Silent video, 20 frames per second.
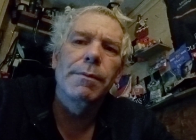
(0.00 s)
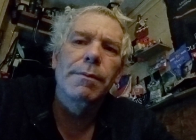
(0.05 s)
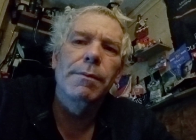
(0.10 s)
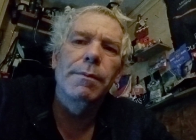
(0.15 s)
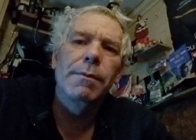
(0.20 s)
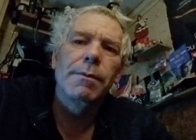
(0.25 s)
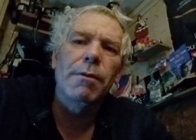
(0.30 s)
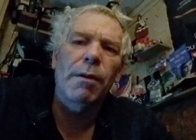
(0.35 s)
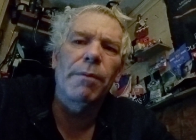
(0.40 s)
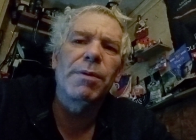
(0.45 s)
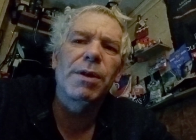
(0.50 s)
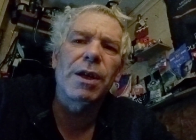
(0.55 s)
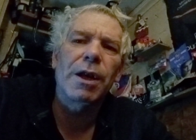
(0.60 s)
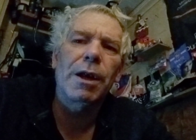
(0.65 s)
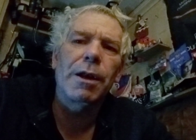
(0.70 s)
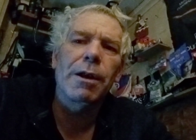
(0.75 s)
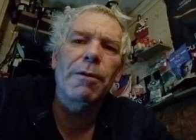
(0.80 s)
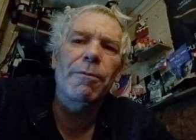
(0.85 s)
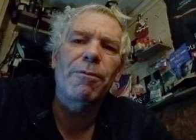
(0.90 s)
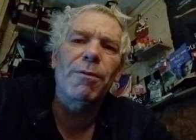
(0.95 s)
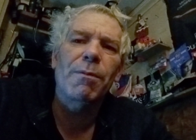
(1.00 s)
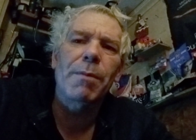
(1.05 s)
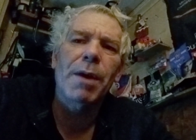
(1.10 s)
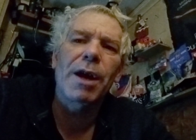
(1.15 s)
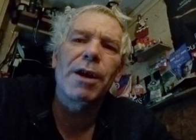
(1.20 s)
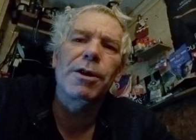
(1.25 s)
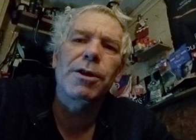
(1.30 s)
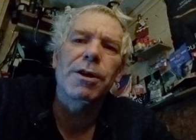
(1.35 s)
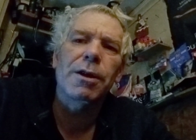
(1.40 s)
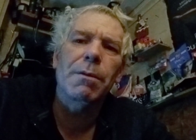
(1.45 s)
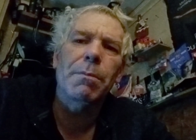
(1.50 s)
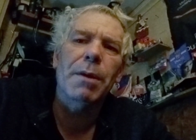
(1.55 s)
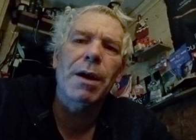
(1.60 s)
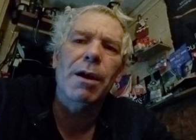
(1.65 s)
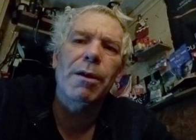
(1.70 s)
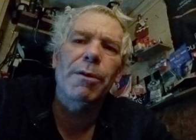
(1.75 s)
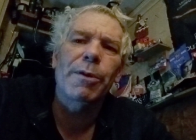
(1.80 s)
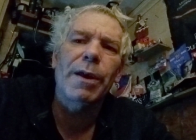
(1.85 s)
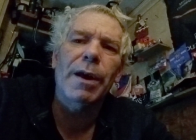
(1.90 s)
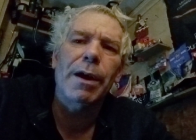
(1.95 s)
We've seen information
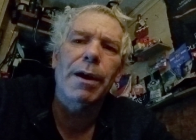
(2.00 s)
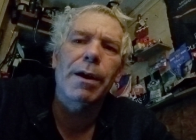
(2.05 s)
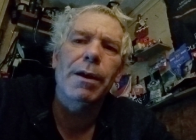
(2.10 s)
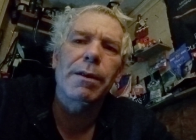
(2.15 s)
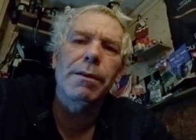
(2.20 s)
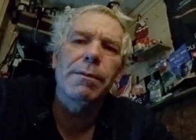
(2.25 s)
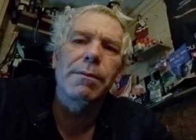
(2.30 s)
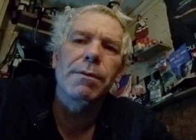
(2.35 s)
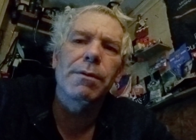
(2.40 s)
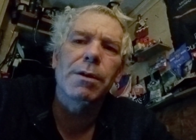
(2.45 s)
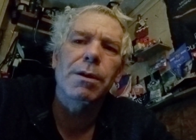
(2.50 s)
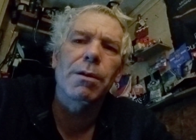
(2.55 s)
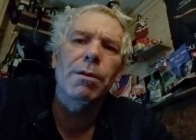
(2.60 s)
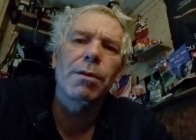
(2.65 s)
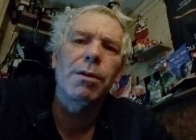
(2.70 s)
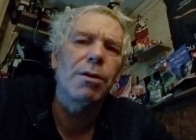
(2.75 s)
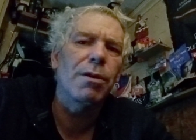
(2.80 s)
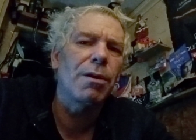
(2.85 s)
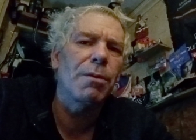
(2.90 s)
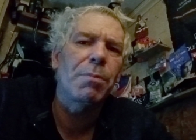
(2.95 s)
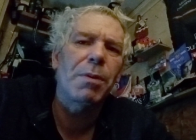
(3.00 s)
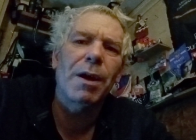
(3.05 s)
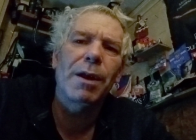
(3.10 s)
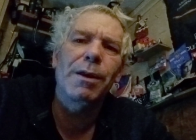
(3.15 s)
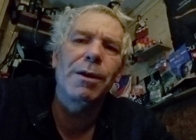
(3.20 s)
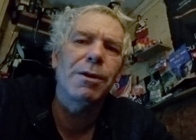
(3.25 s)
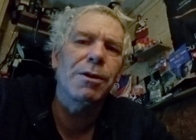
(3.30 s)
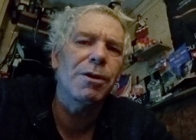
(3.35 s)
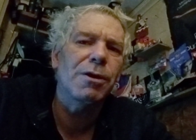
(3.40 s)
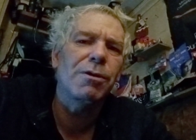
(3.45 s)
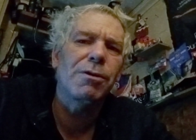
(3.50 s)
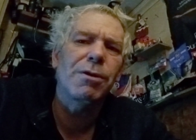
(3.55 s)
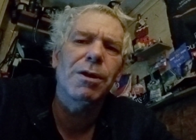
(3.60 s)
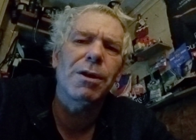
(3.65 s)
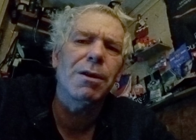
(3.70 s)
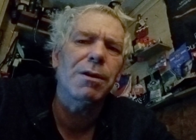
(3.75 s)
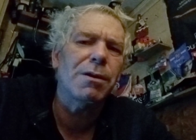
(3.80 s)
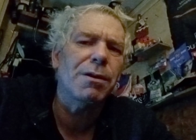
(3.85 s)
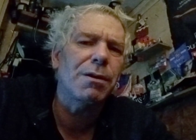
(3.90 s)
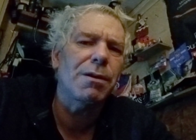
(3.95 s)
about that. So your opinions
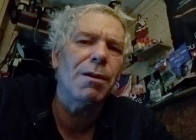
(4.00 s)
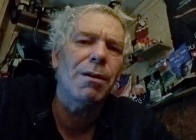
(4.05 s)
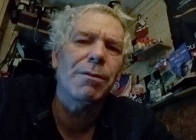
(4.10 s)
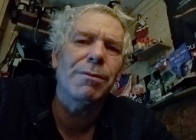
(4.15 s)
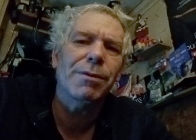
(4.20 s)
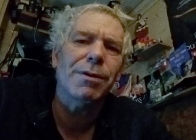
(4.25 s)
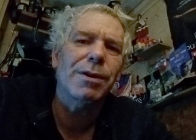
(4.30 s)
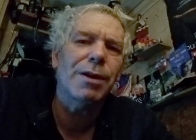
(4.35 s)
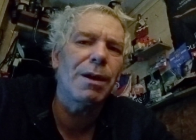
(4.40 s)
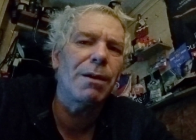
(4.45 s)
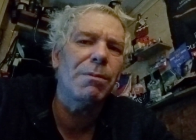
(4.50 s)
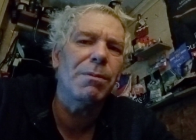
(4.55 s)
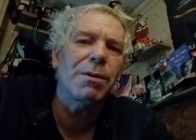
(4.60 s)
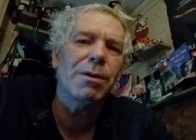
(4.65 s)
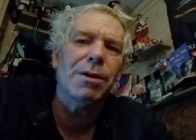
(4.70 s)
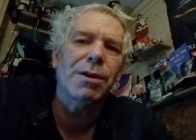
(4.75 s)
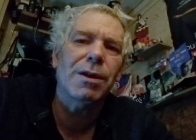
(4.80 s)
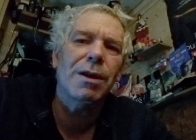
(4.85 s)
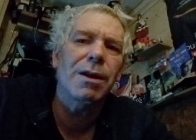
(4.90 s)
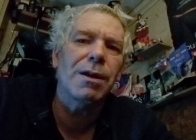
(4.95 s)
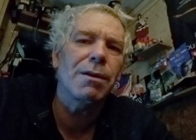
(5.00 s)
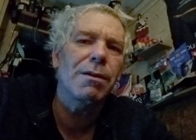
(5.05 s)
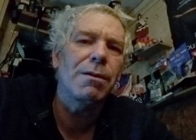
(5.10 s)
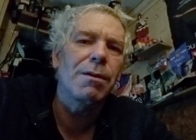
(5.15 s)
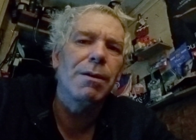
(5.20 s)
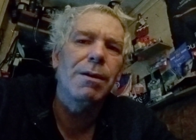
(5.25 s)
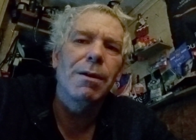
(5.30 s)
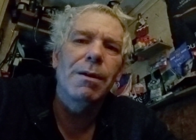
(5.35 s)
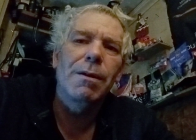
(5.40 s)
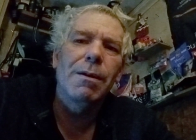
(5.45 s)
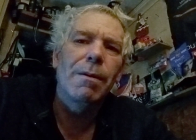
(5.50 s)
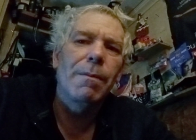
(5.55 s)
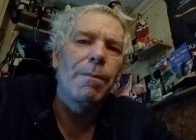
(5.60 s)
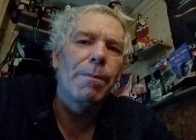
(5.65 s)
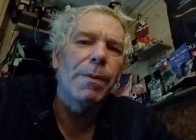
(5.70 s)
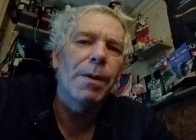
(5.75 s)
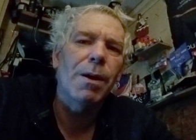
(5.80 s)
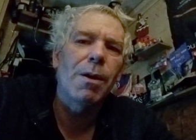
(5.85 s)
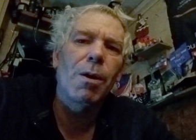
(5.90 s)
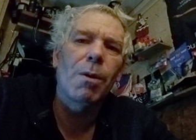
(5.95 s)
just don't seem to sit
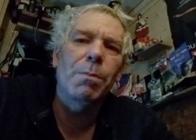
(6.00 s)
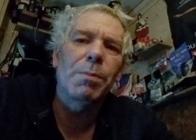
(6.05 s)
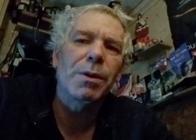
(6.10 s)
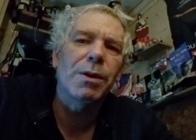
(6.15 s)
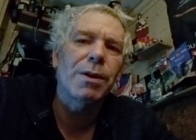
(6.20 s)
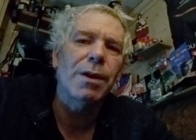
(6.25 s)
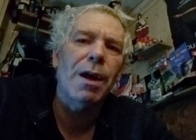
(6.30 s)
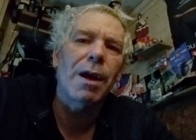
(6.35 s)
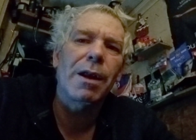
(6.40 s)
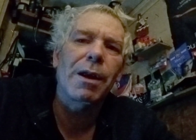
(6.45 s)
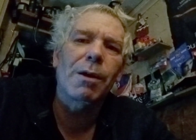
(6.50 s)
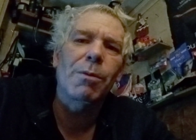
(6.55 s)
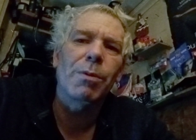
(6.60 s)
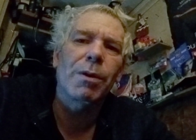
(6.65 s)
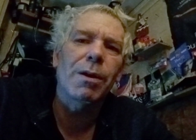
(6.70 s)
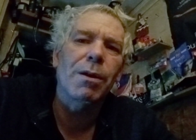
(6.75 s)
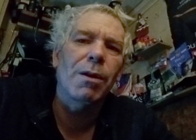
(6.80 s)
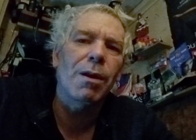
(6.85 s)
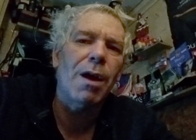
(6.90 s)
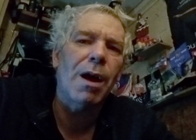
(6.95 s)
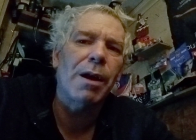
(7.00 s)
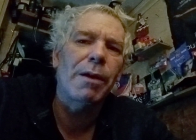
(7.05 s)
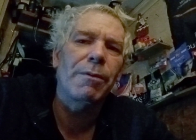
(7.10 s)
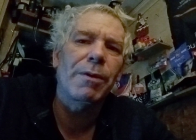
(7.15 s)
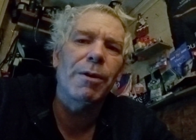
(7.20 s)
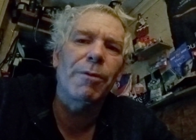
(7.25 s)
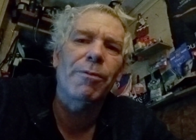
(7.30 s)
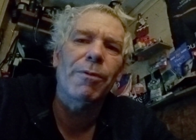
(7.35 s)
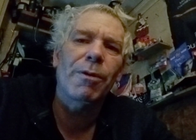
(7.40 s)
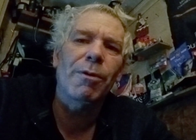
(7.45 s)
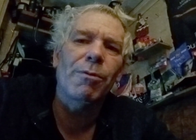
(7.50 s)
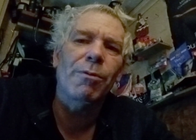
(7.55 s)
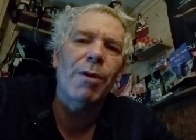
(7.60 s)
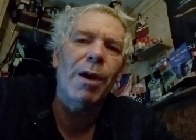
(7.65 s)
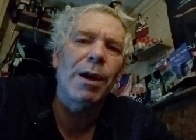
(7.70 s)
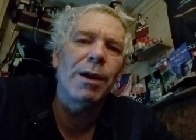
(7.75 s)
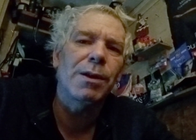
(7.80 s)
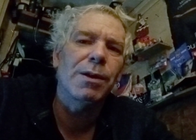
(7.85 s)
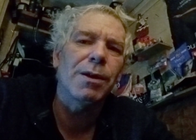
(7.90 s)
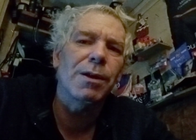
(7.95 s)
copacetic with a lot of different
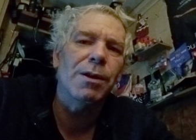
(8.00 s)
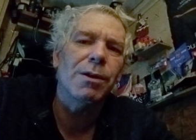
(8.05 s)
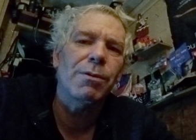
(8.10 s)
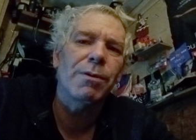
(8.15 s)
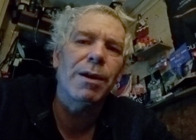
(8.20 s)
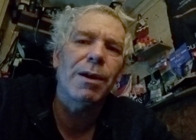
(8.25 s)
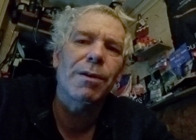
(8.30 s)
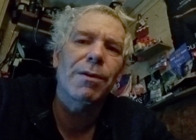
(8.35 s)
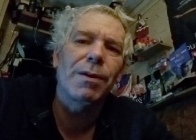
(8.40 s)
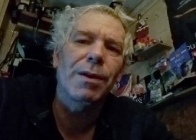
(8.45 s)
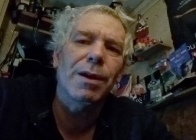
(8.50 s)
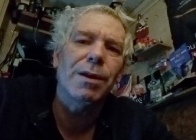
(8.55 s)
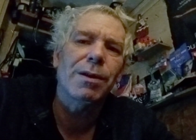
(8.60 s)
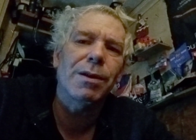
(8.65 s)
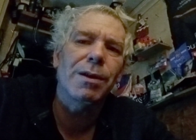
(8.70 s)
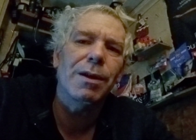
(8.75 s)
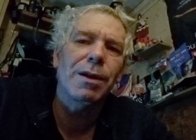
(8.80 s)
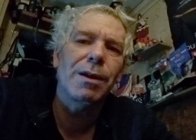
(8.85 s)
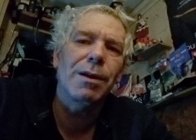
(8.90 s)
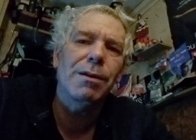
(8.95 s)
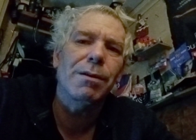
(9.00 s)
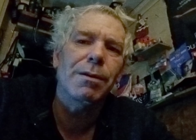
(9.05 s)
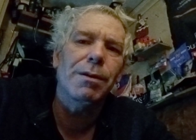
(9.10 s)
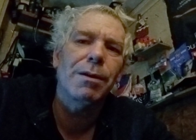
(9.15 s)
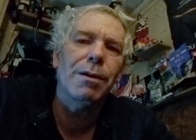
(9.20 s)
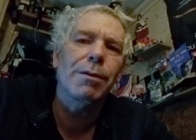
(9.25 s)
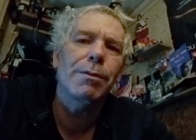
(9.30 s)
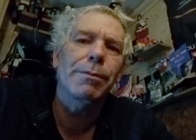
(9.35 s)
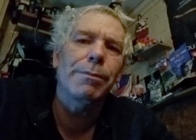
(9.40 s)
races or ethnicities, you know.